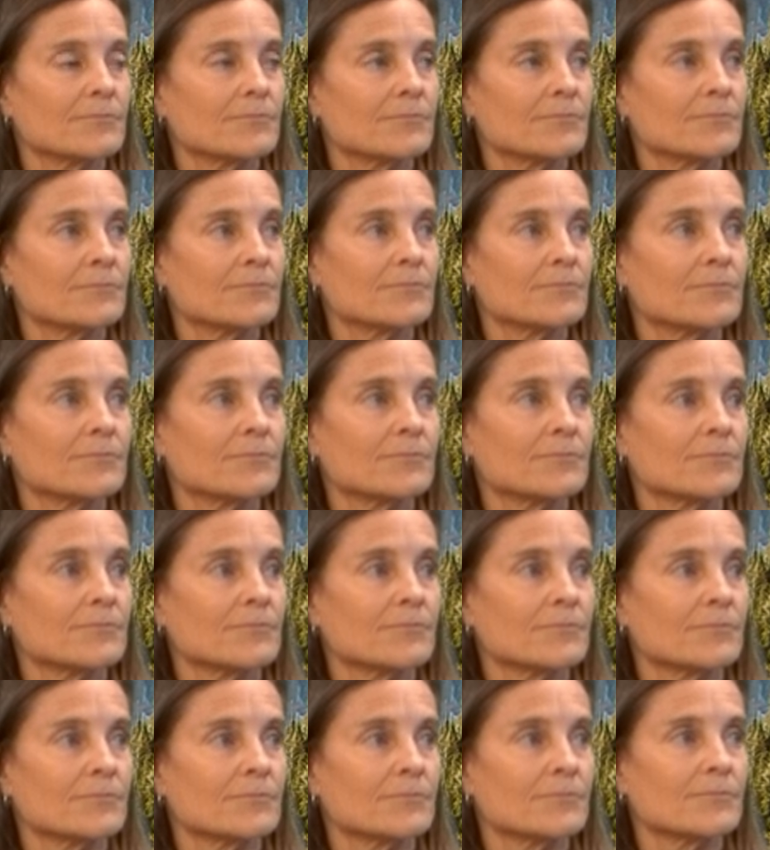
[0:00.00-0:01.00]

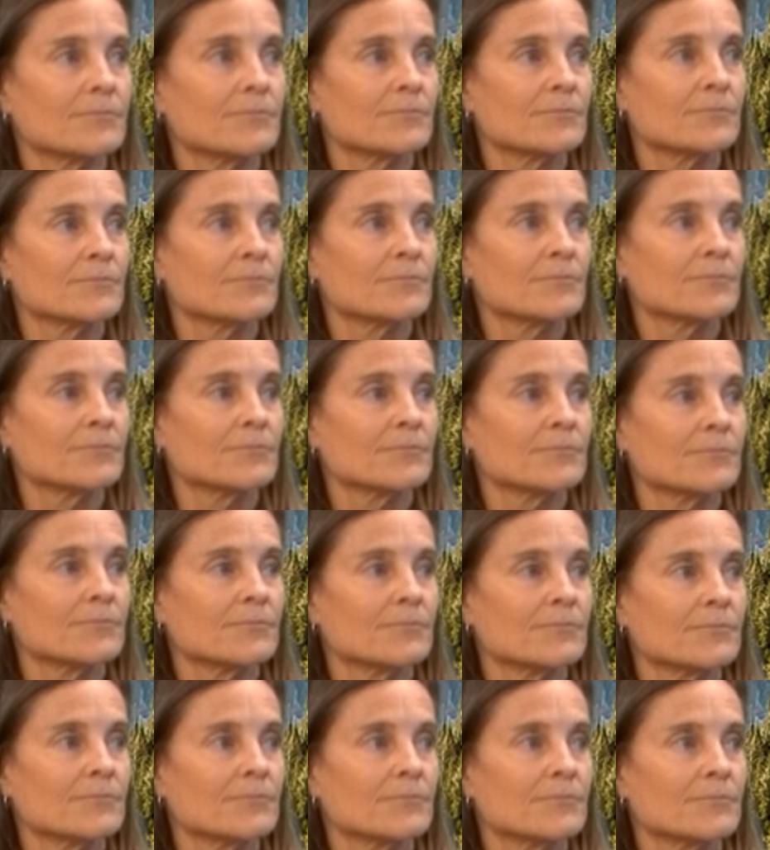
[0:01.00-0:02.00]

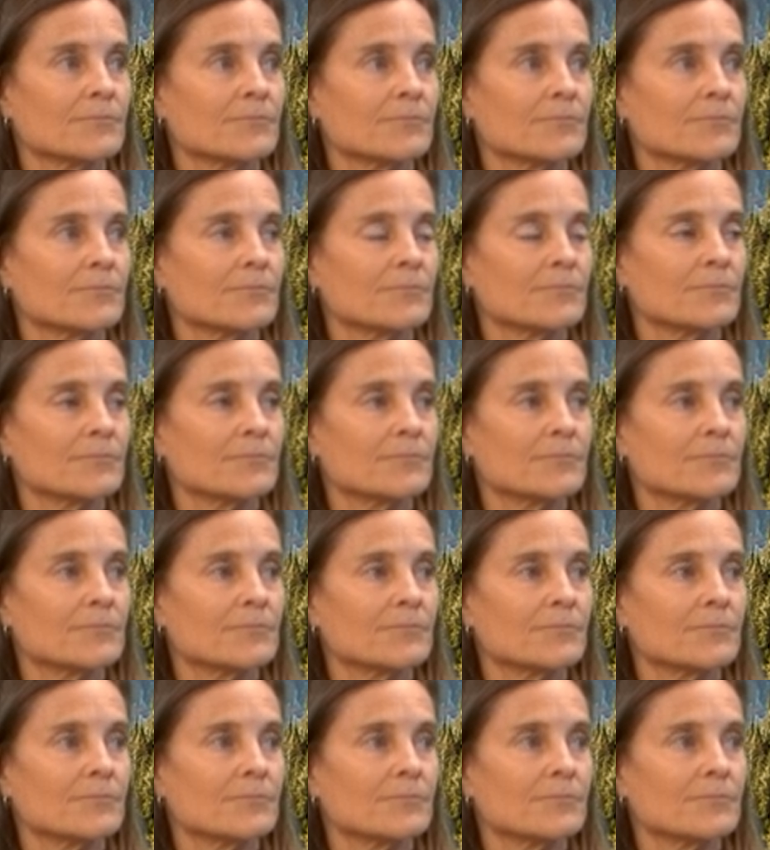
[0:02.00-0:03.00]

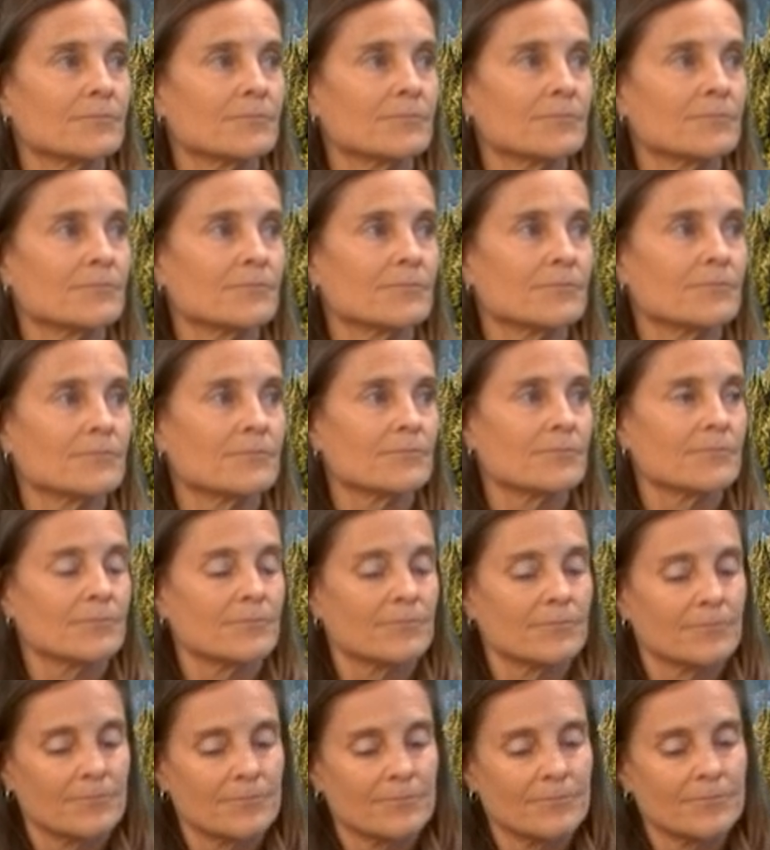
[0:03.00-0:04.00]

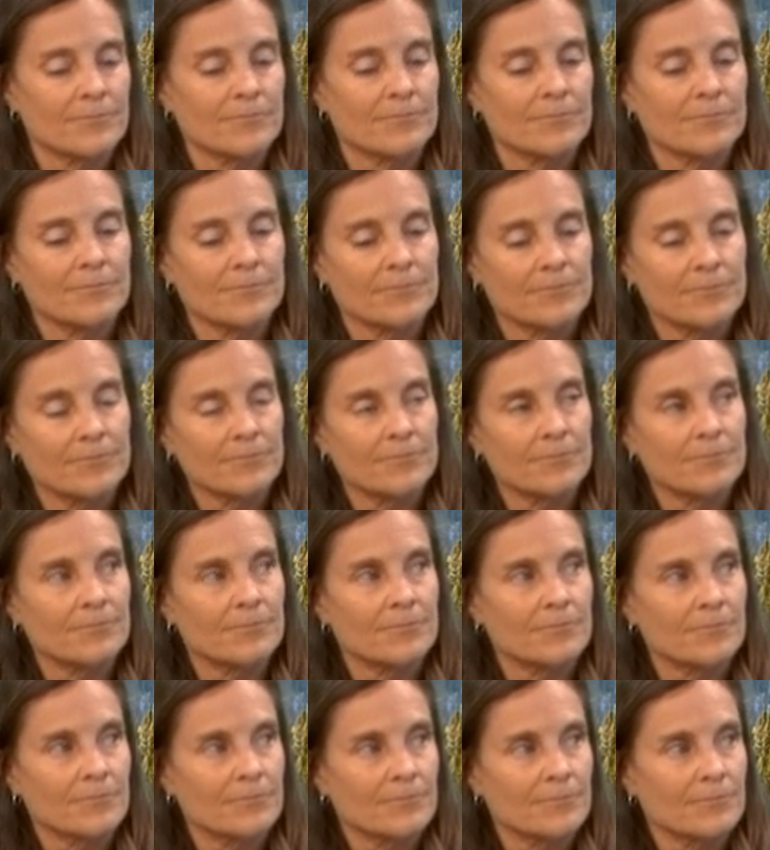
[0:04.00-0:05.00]

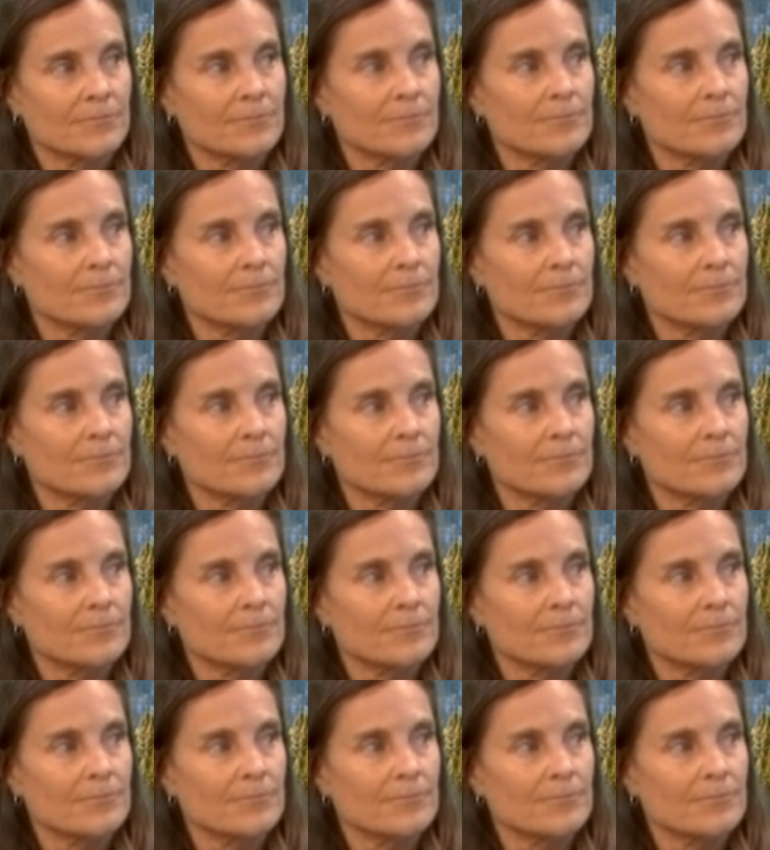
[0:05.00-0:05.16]
(not speaking)